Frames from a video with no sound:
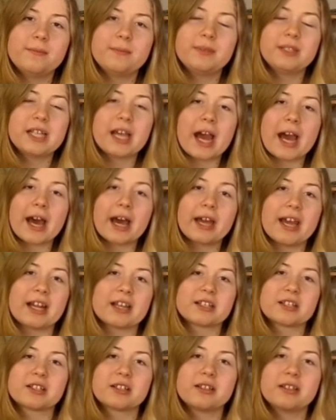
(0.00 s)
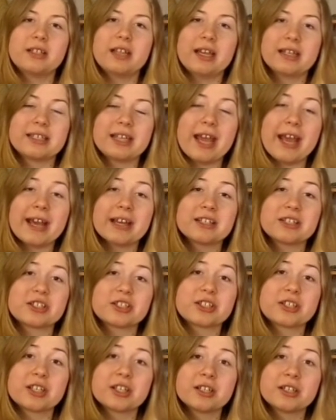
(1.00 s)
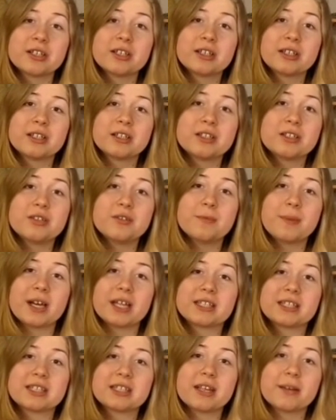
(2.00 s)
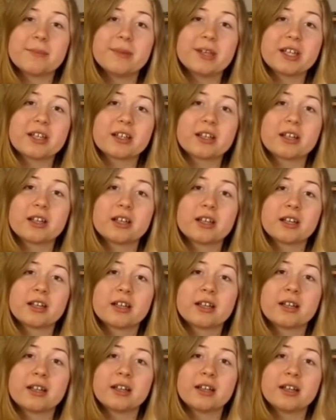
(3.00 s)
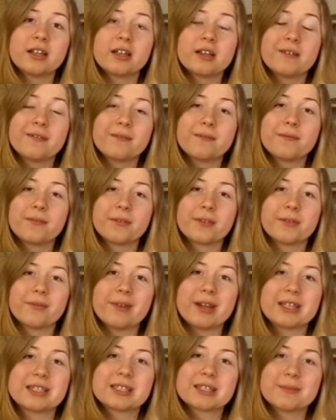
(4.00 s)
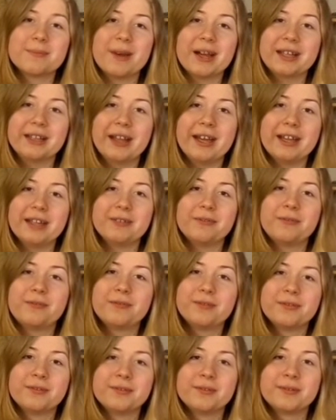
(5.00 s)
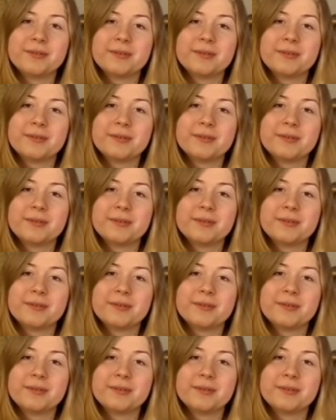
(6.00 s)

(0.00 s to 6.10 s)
God attached to my stomach for the rest of my life.